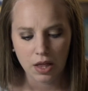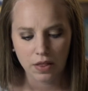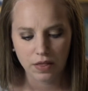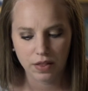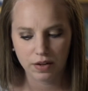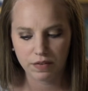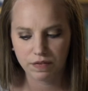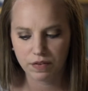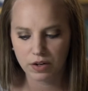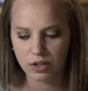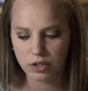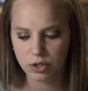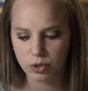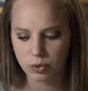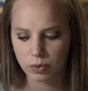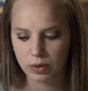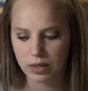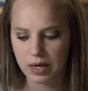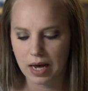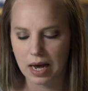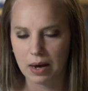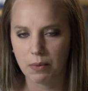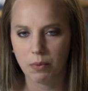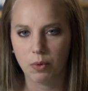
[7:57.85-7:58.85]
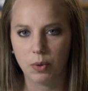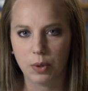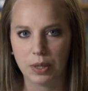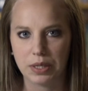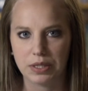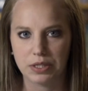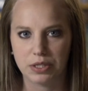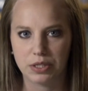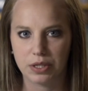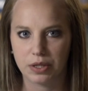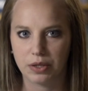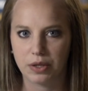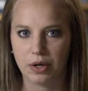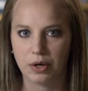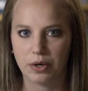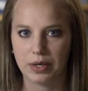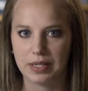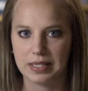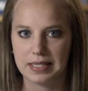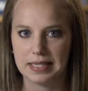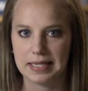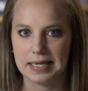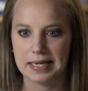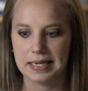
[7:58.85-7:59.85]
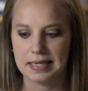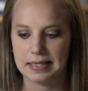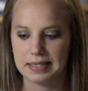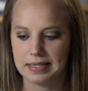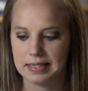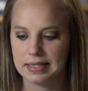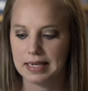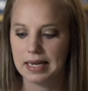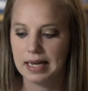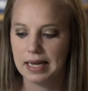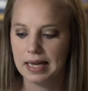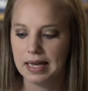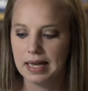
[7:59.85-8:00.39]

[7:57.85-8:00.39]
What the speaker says: The first one I want us to learn is this,